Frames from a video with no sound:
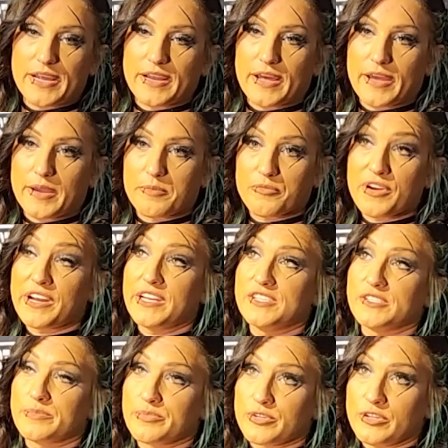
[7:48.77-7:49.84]
and I am ready
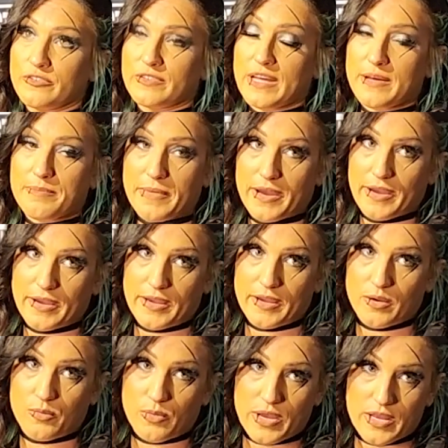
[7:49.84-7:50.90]
to prove that
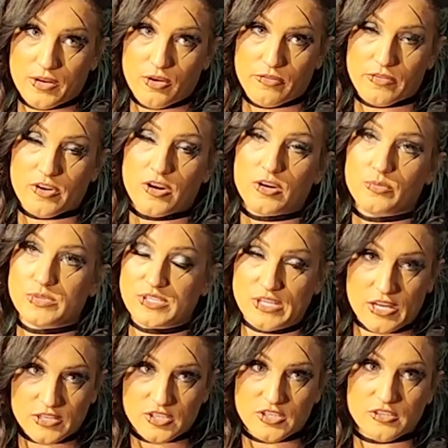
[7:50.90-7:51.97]
my win over her was
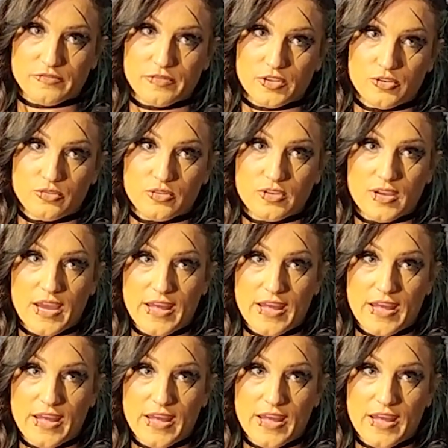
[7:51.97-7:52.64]
not just a fluke